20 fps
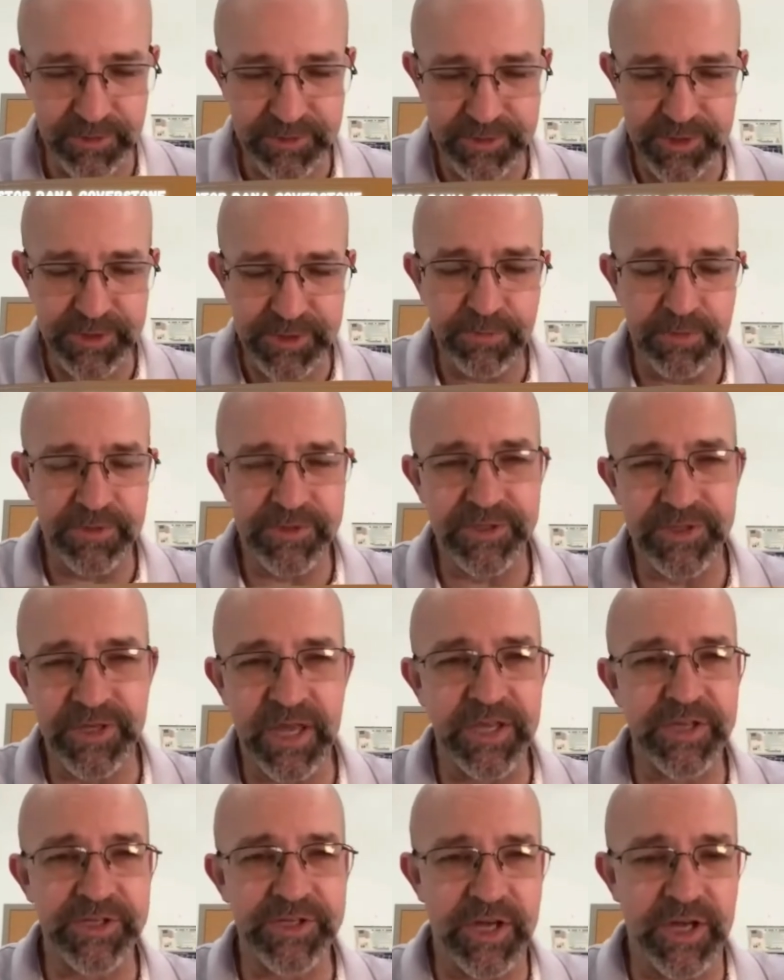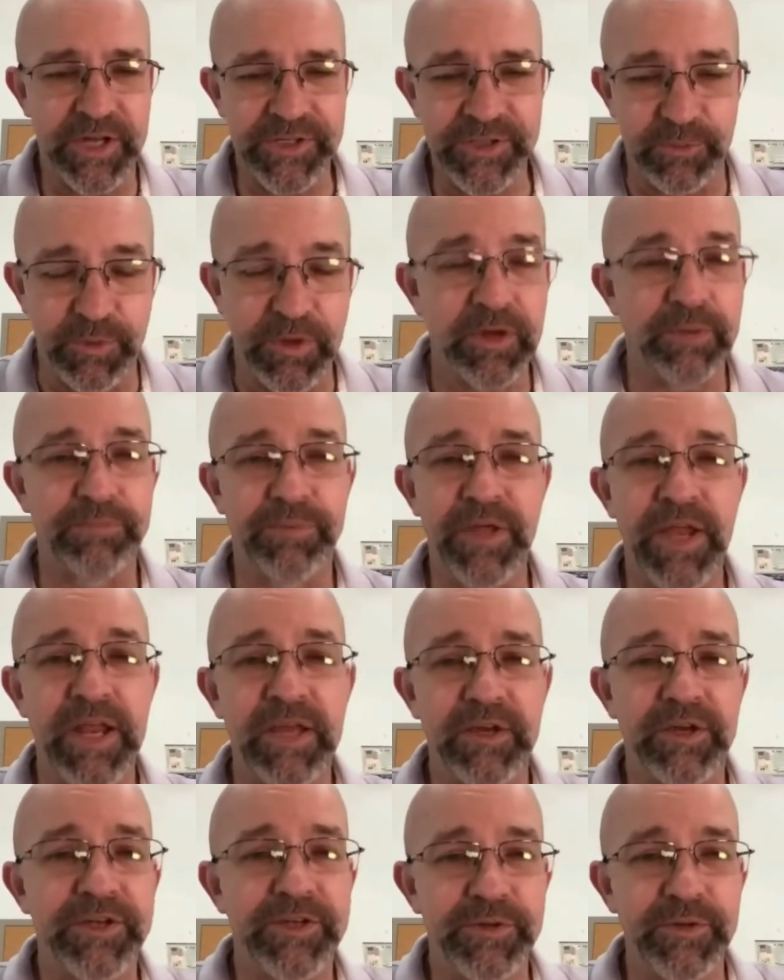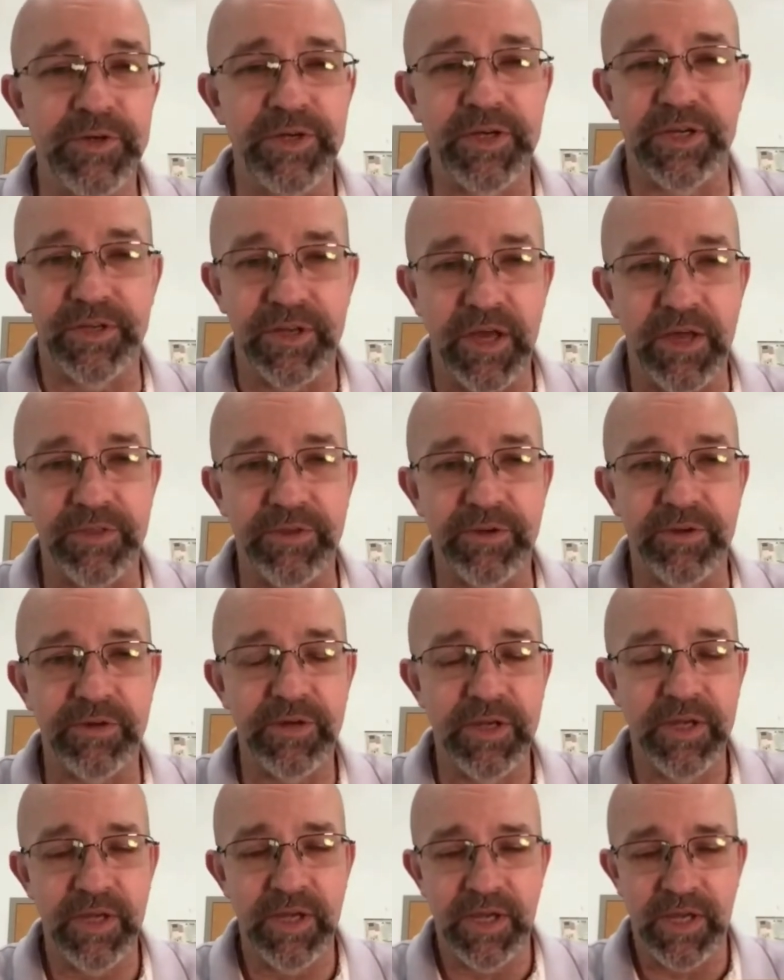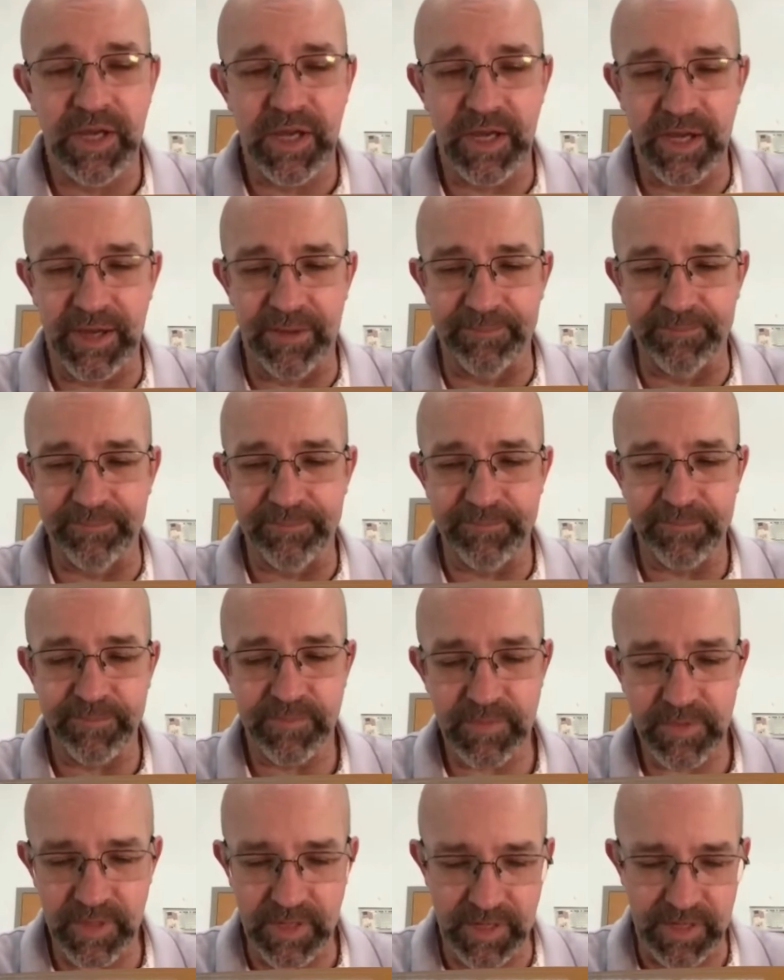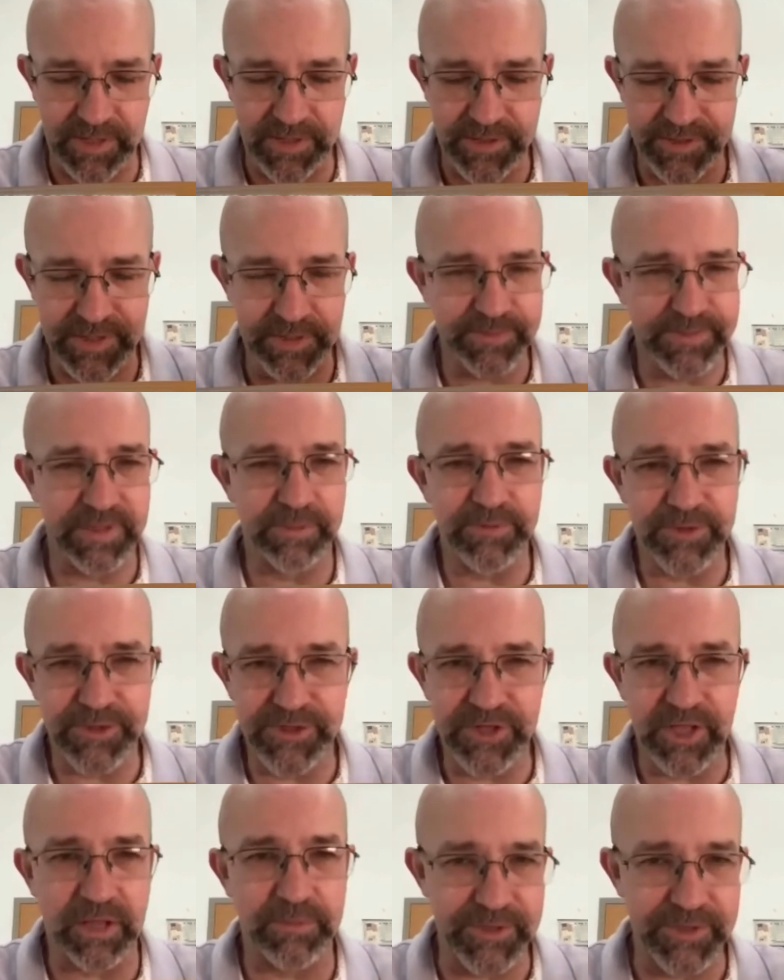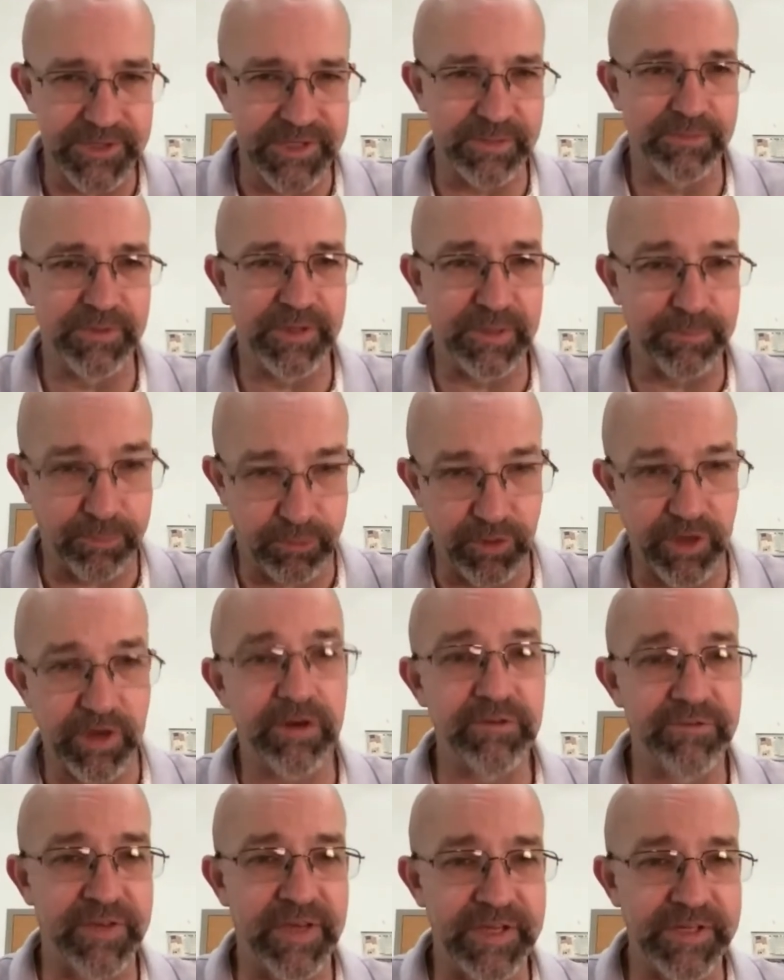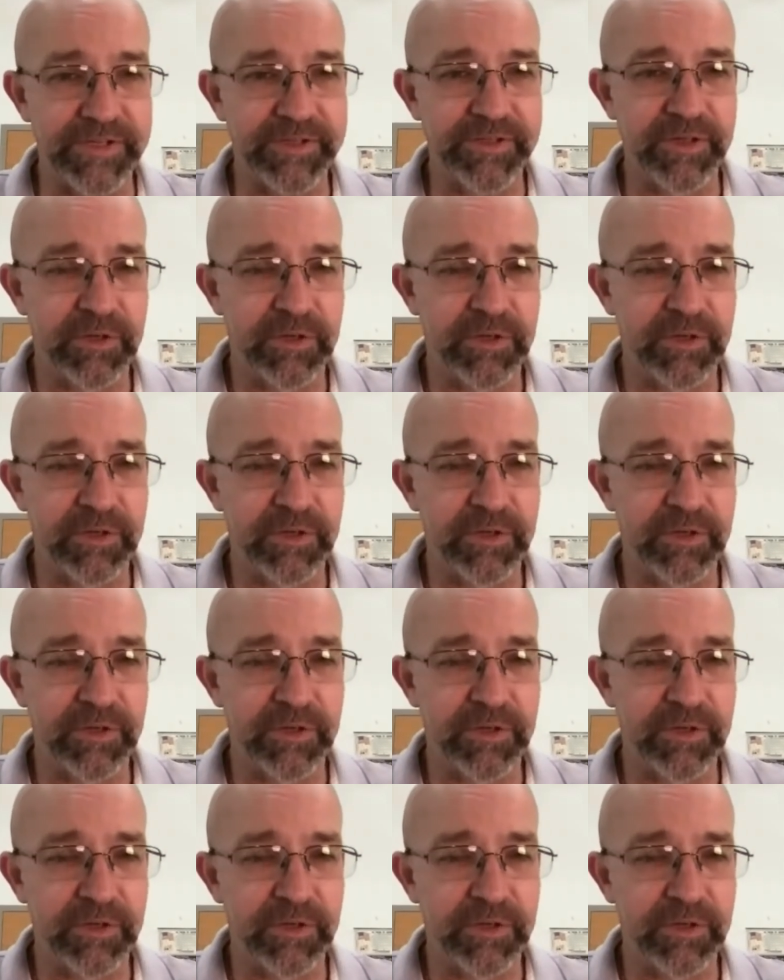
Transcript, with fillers: to Stan Johnson. We are planning on doing another um, uh, September Solemn Assembly prayer event.